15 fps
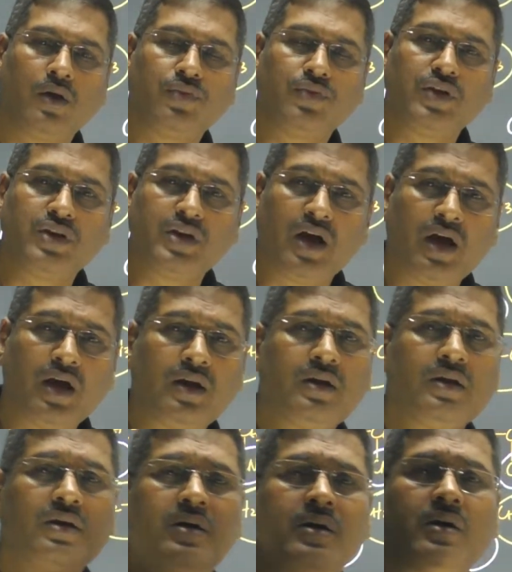These
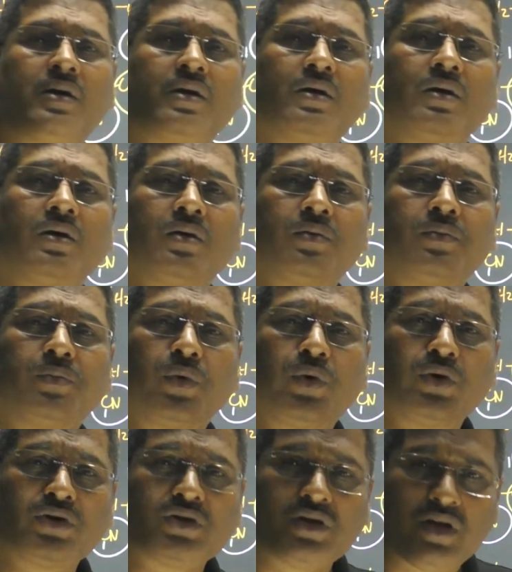are
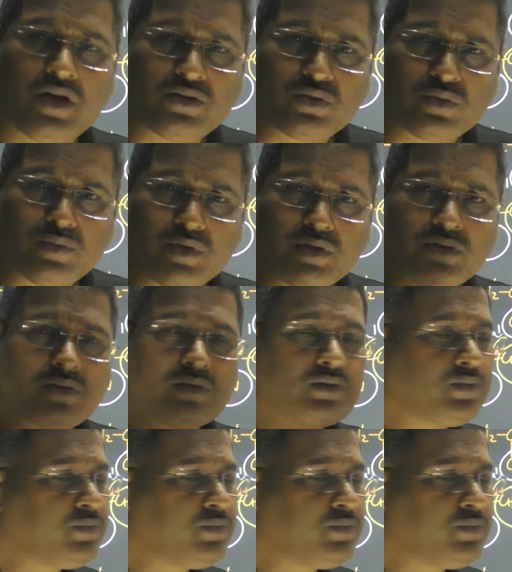position isomers